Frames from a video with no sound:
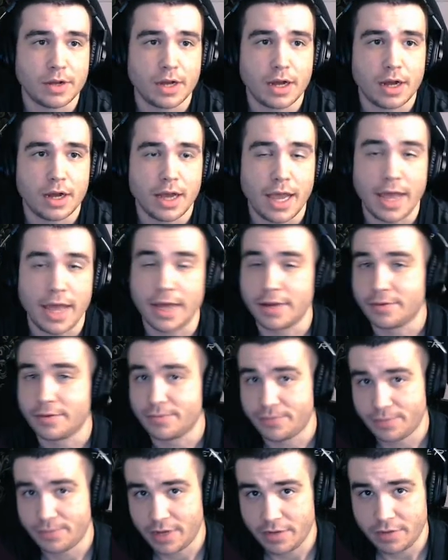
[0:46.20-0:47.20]
And
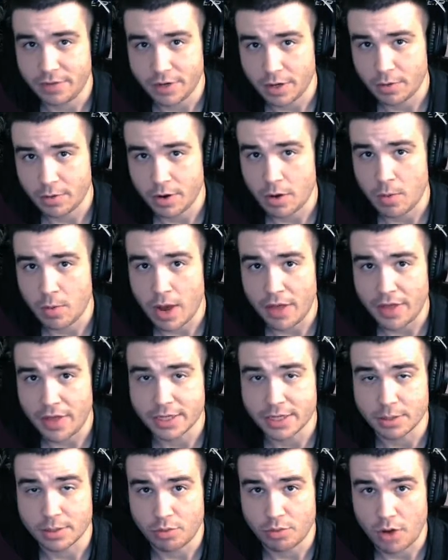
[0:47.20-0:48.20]
if you don't know why that's
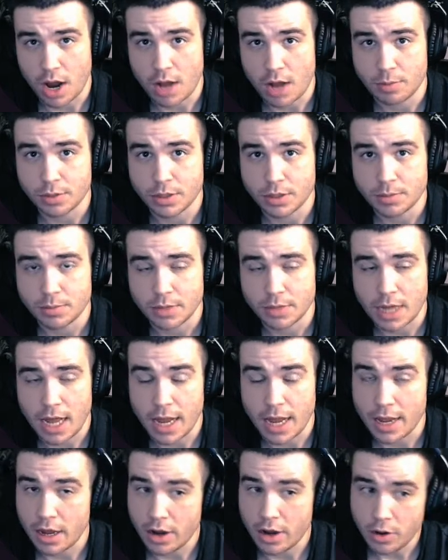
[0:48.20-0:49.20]
a problem, I
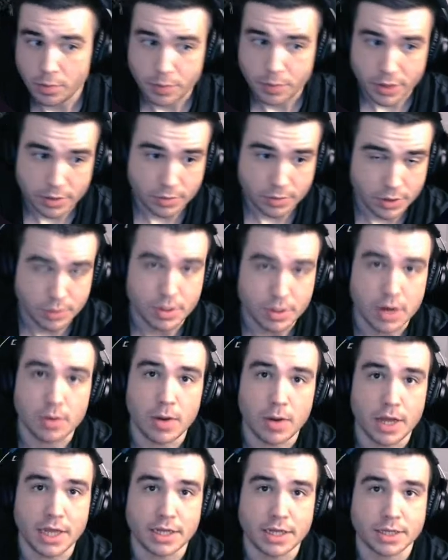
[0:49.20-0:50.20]
hope you do know
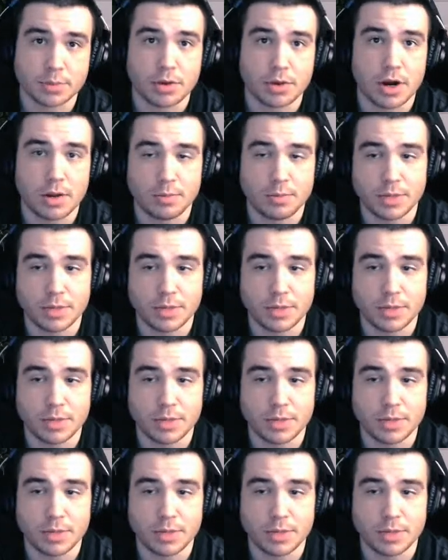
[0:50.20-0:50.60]
why that's a problem.